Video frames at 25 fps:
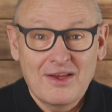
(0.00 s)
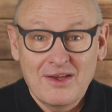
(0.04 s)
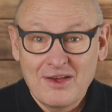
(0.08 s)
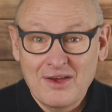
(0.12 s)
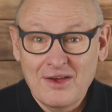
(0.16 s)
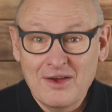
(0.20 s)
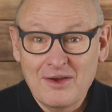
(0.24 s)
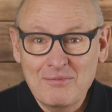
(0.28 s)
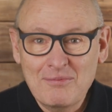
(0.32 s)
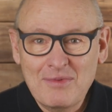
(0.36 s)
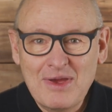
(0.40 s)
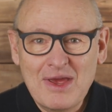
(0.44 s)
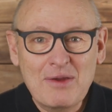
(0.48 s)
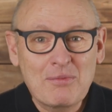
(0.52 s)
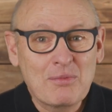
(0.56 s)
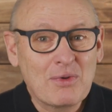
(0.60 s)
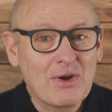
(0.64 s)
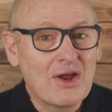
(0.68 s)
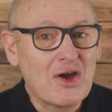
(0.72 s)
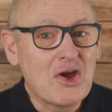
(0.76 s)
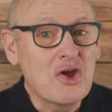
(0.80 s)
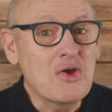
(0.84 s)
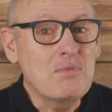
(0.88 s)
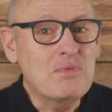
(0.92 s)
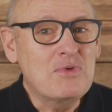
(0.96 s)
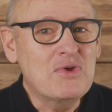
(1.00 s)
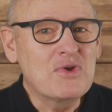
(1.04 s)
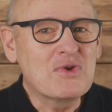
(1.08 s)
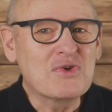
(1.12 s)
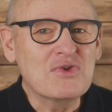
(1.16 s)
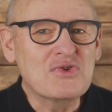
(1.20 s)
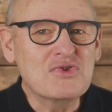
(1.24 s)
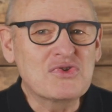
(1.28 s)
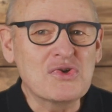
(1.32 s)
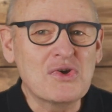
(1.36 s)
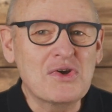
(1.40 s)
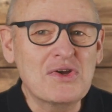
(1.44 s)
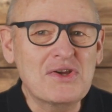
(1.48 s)
Amen. Well, I hope you
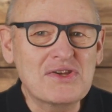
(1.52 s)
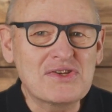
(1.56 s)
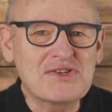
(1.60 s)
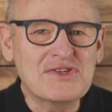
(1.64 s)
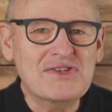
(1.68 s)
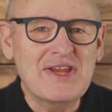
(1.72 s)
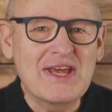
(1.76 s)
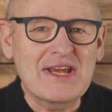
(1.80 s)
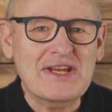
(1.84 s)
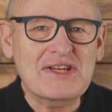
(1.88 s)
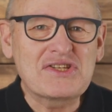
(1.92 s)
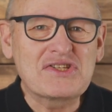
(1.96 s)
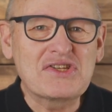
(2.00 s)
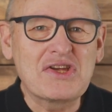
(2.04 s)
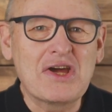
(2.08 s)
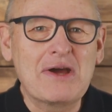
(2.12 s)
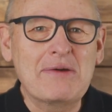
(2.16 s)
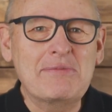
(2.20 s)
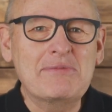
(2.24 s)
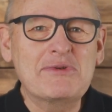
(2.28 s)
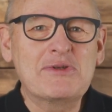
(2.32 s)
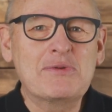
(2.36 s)
can join us next time